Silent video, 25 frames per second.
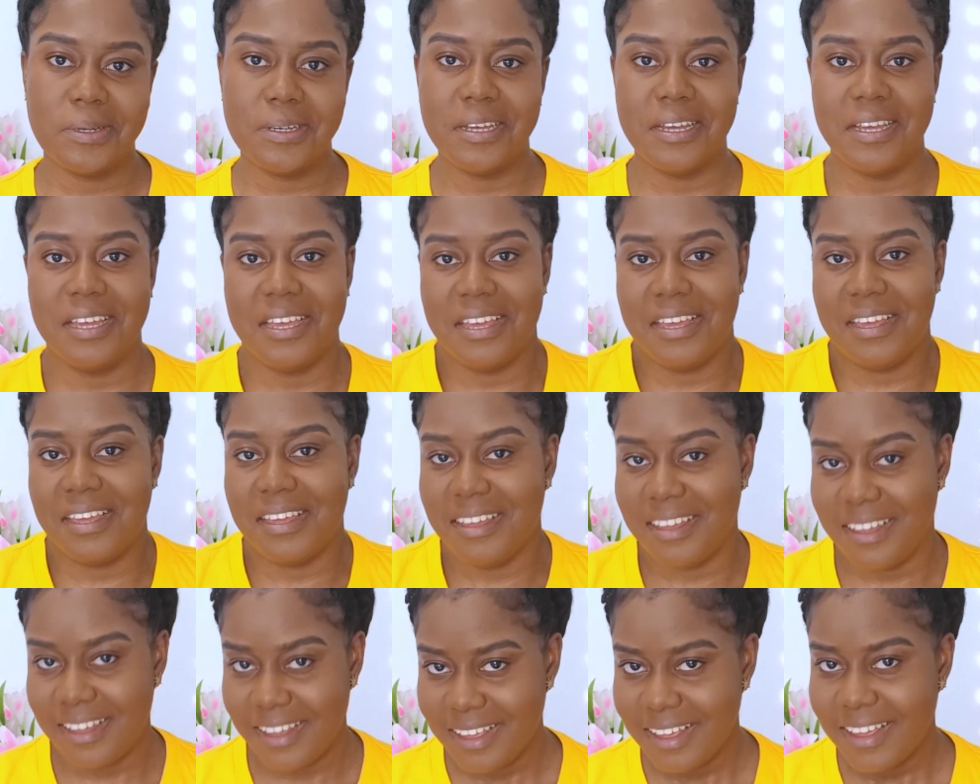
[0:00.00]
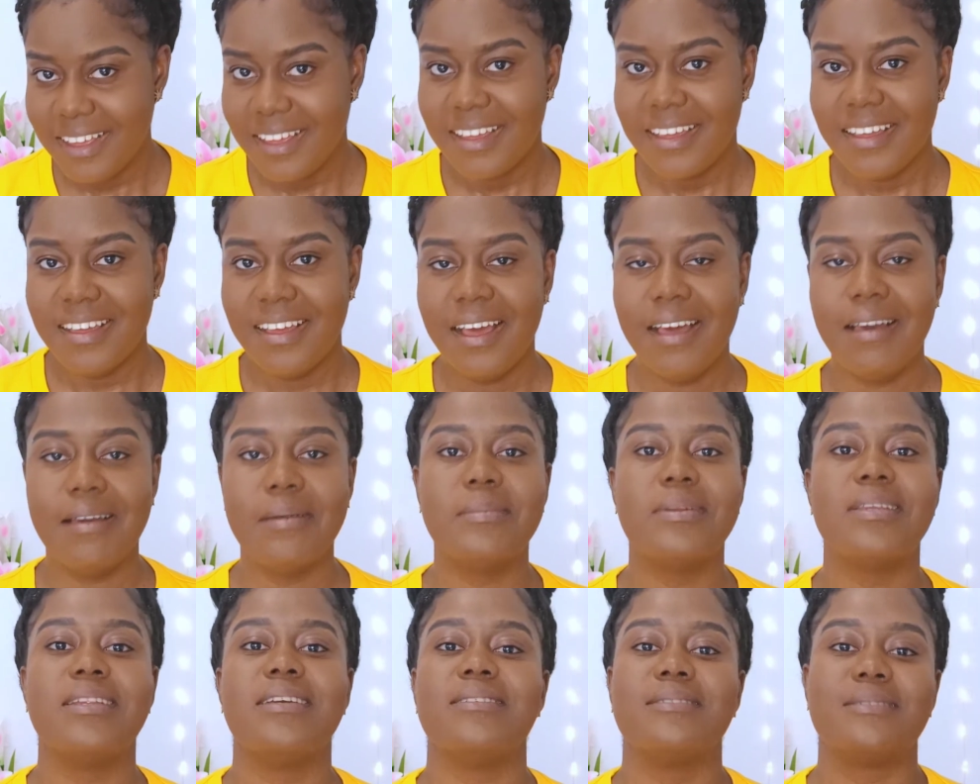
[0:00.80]
I
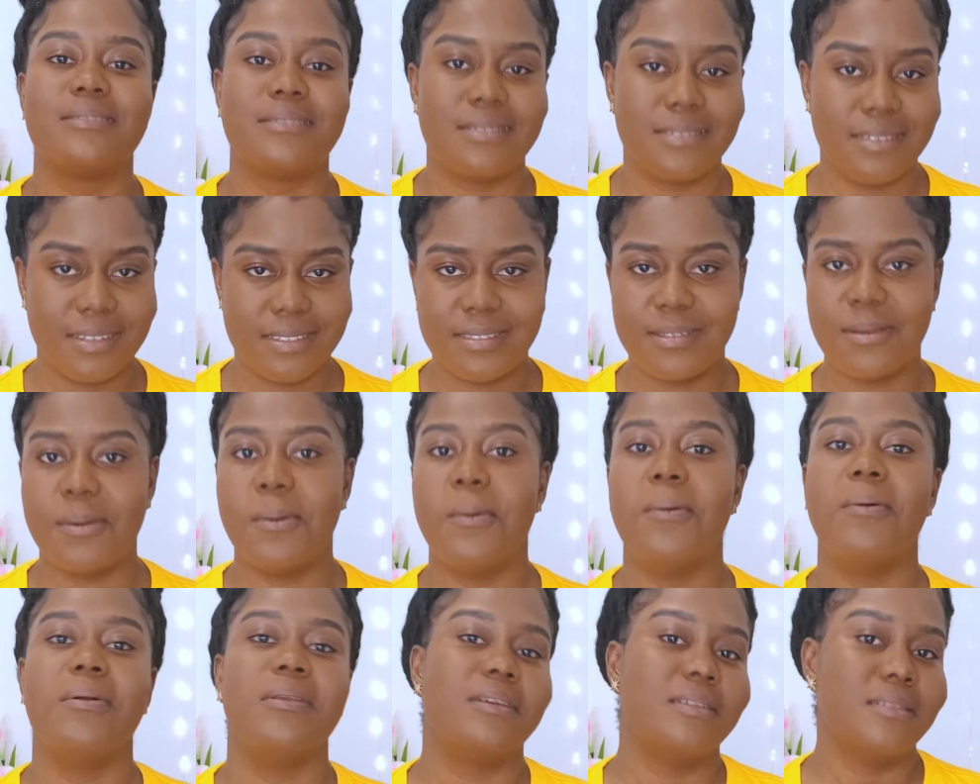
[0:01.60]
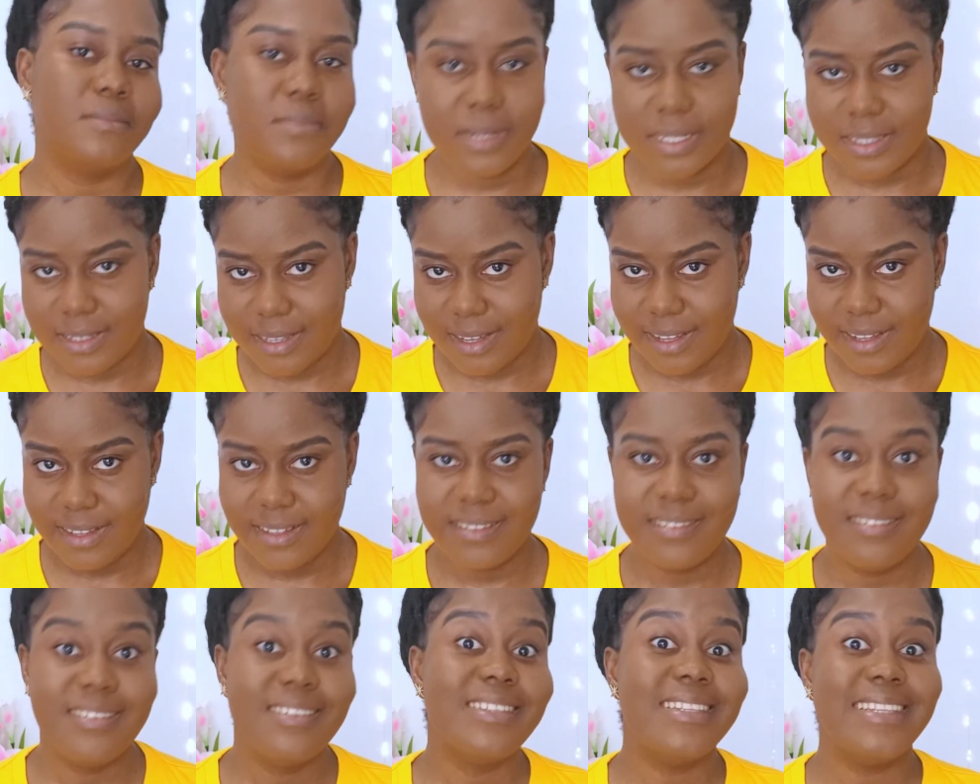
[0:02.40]
mean it's a whole lot better
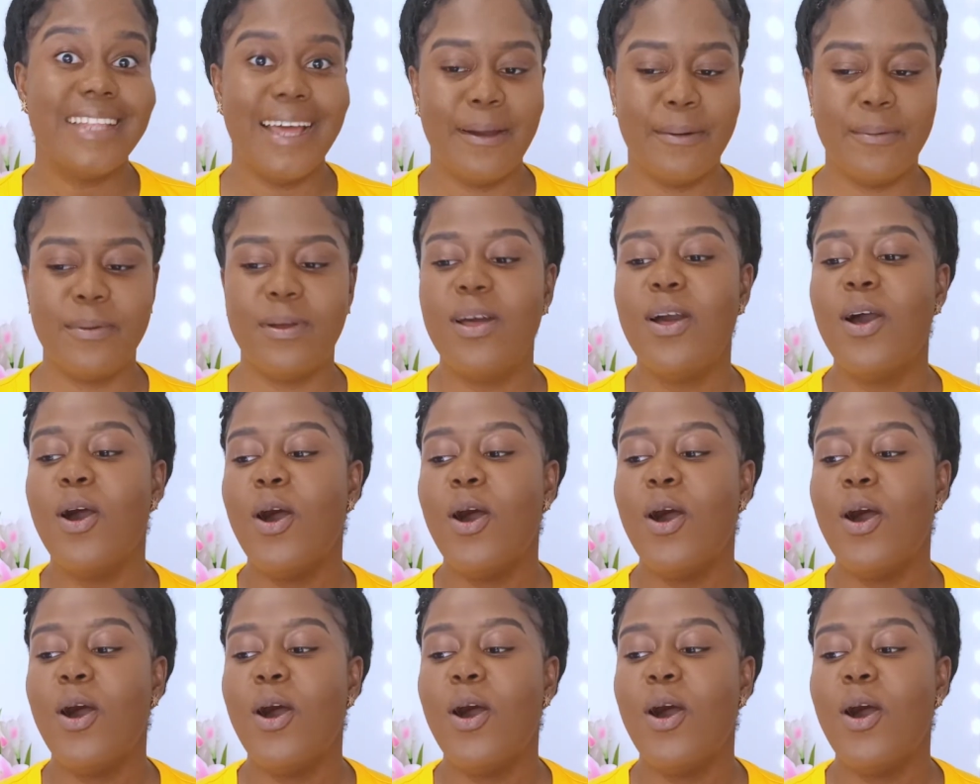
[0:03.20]
now.